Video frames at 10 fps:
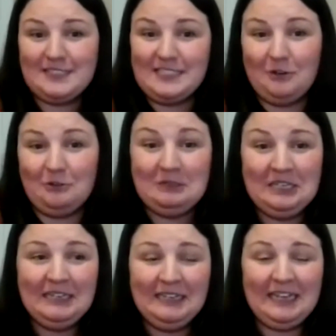So
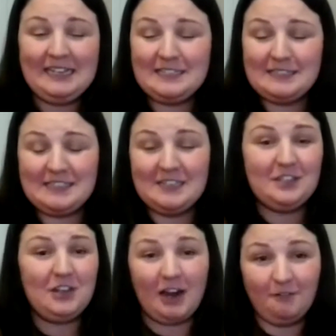it's a
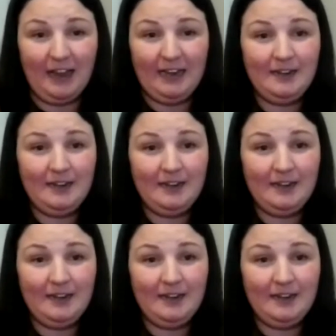lot of fun.